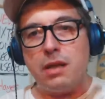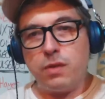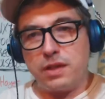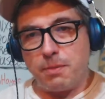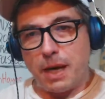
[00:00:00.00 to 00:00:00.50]
It
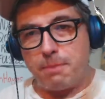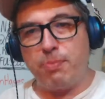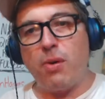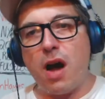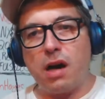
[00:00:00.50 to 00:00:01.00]
wasn't about
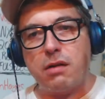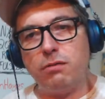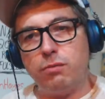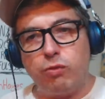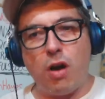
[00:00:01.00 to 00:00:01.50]
Brock,
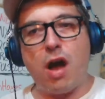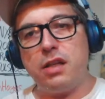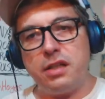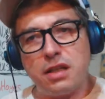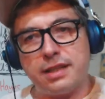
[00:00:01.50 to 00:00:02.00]

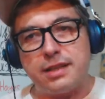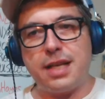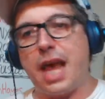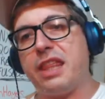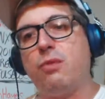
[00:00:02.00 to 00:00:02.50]
Ronda, Seth.